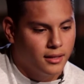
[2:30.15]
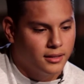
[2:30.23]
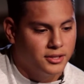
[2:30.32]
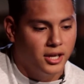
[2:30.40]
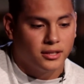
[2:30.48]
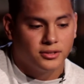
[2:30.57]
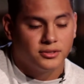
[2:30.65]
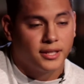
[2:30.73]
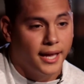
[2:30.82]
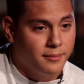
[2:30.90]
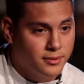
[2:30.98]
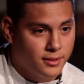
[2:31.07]
doctors
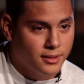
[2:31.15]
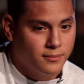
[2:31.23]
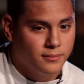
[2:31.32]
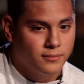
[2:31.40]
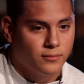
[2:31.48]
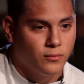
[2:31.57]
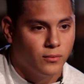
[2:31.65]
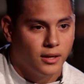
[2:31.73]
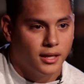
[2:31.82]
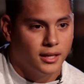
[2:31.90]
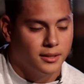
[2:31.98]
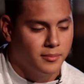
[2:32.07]
came to him
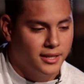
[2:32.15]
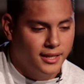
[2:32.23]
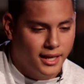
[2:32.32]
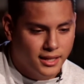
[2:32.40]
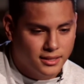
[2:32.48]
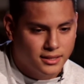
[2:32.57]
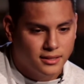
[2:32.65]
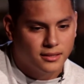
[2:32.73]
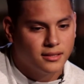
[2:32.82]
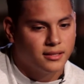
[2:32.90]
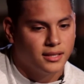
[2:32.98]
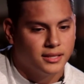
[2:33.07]
at midnight.
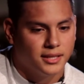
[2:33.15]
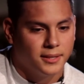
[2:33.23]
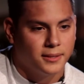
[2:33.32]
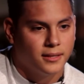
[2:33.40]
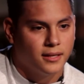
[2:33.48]
They said,